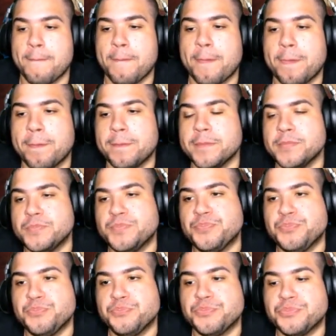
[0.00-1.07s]

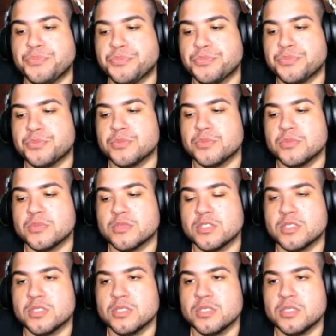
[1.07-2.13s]

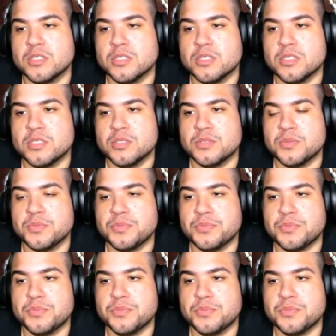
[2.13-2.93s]
(silent)